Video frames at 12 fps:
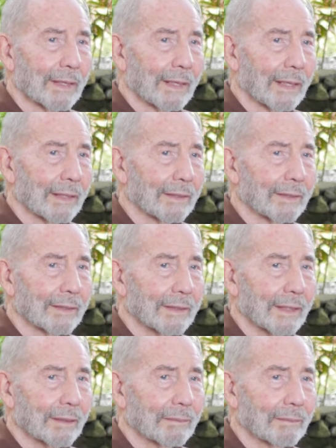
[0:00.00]
and
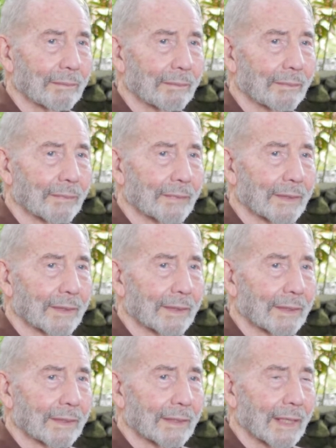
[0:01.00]

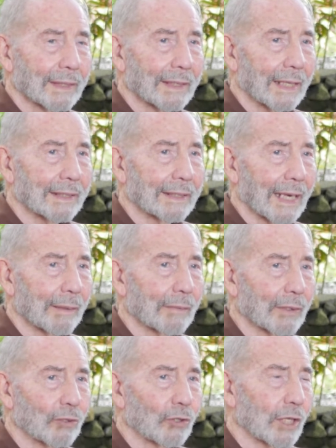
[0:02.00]
at that time
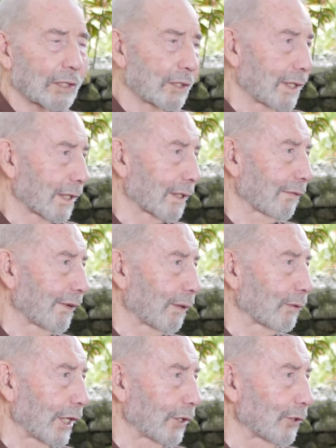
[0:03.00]
they just dug the
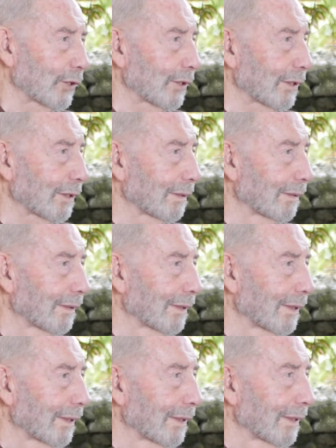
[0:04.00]
foundations
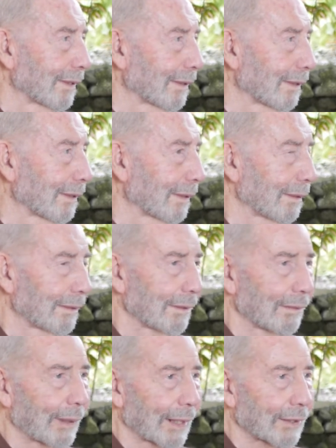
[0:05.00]

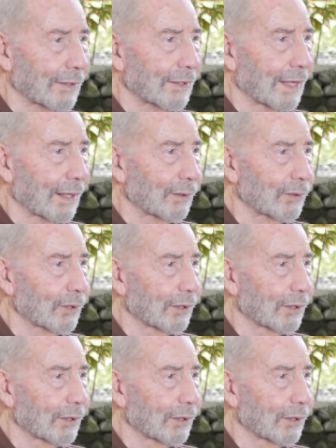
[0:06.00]
of Patterson House,